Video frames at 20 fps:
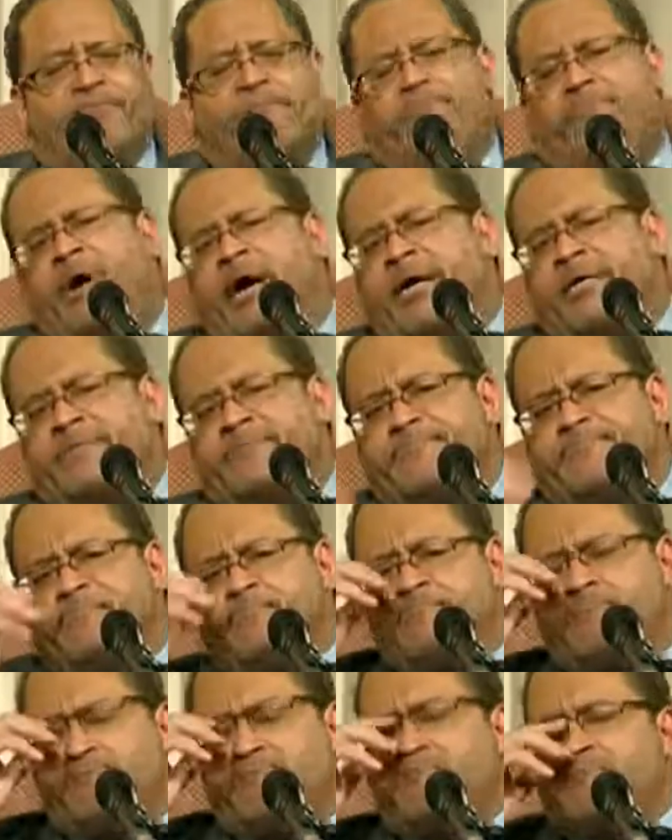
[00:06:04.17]
But
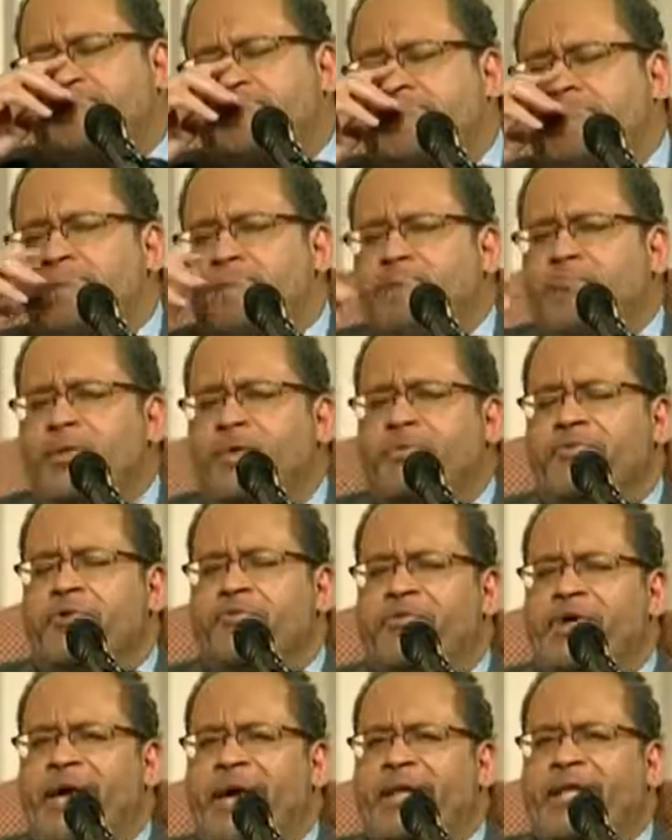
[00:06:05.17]
the
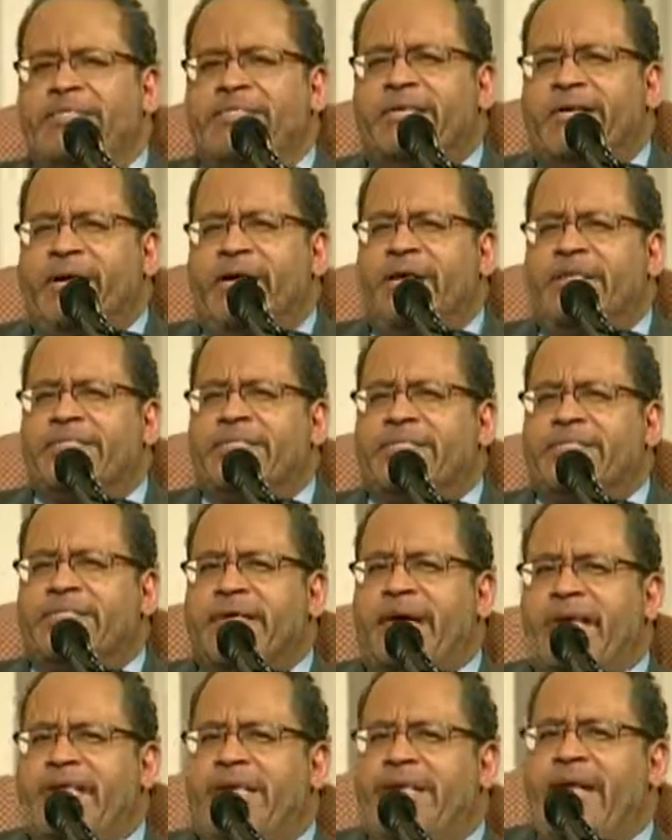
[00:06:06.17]
reality is
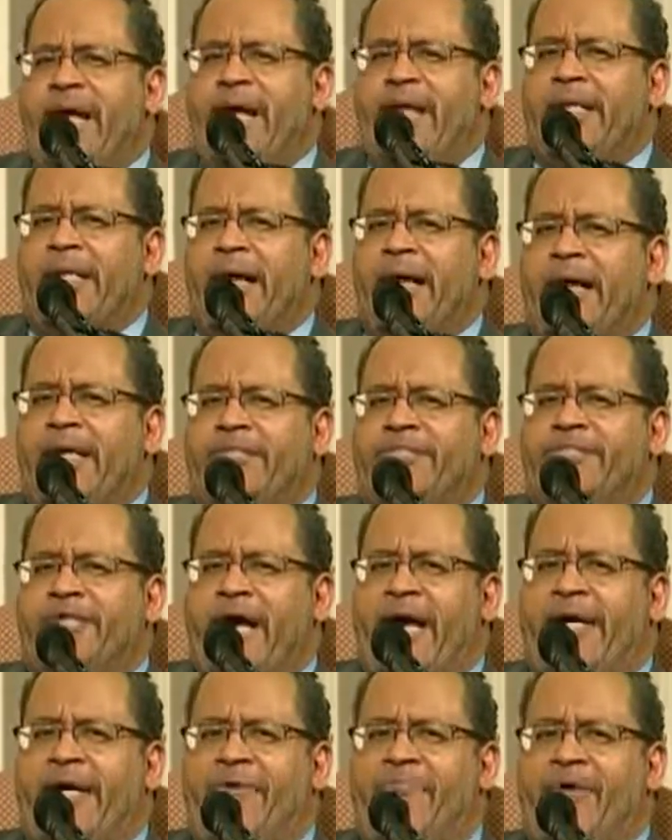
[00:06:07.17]
that it ain't like
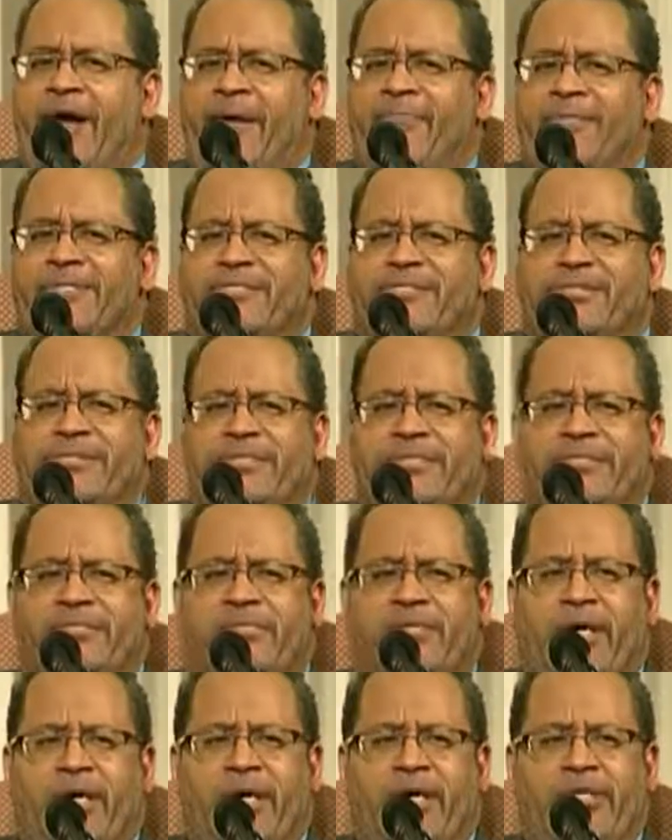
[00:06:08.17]
Jackie Robinson's
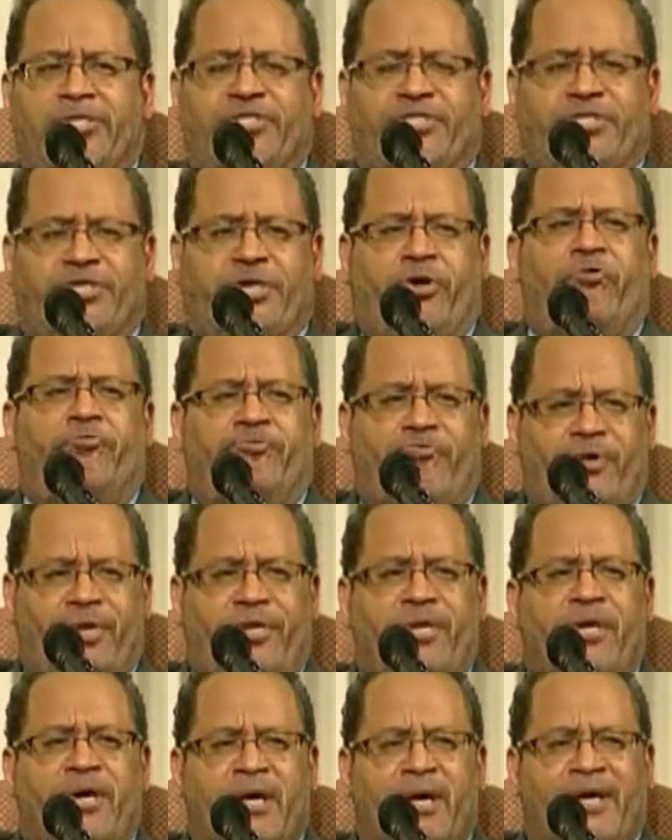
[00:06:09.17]

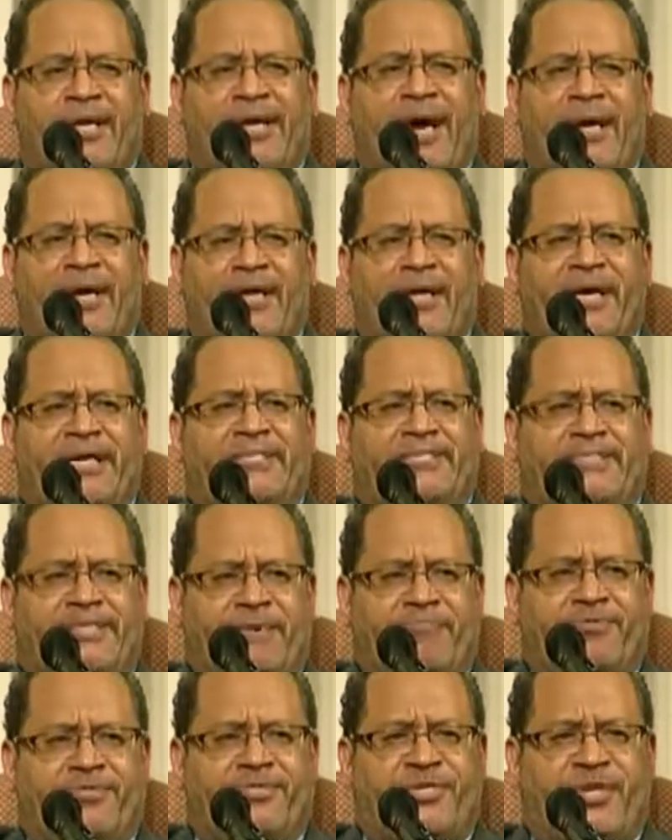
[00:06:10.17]
children got an
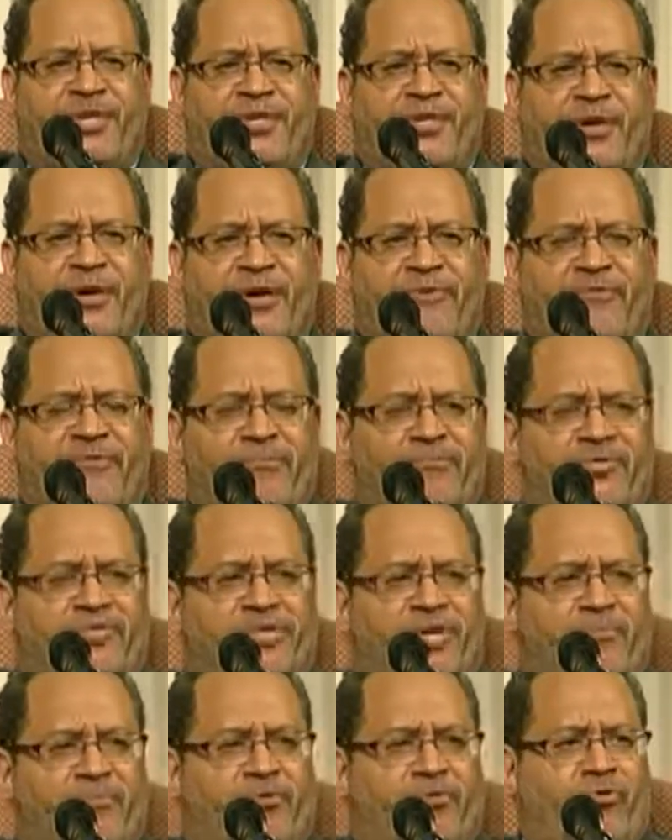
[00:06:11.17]
exemption from
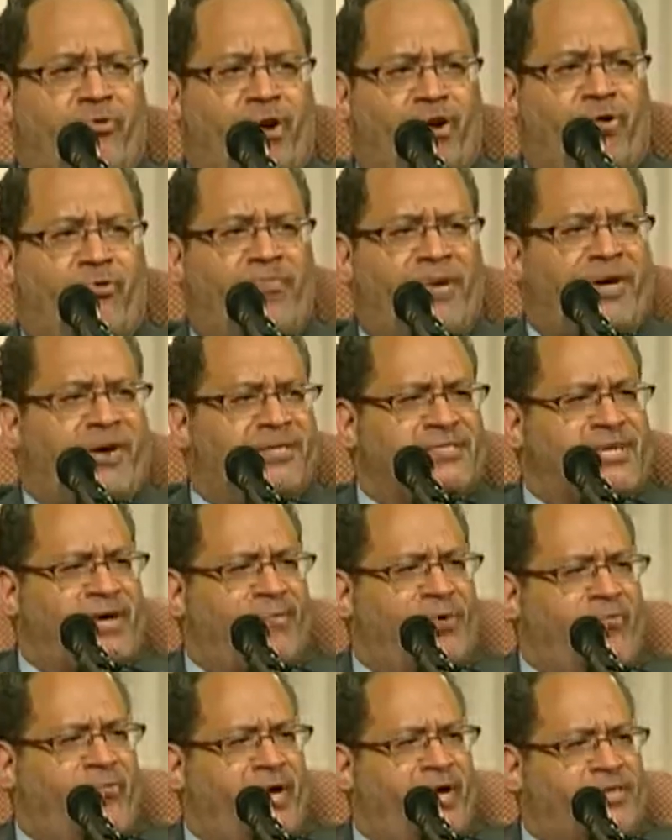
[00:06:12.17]
Jim Crow because they
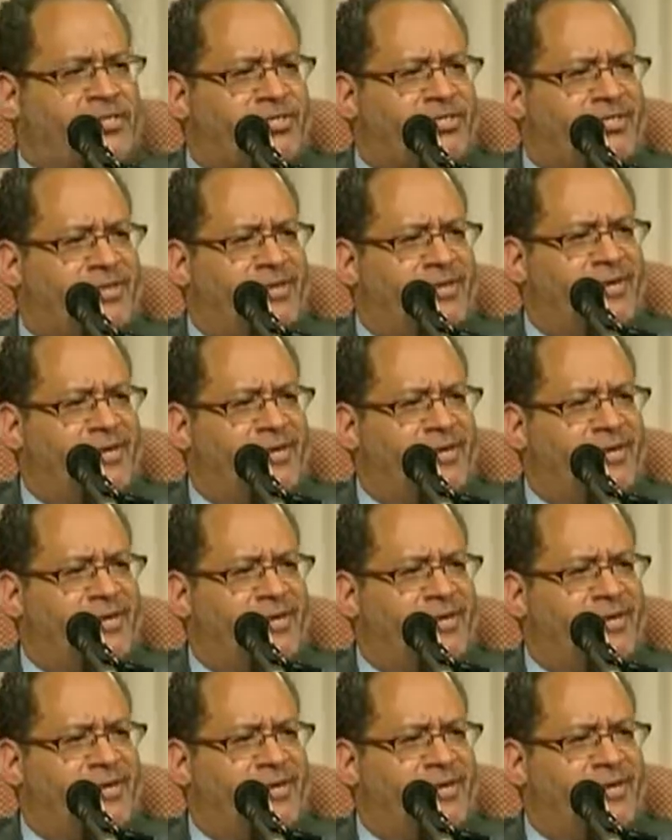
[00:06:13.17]
were rich.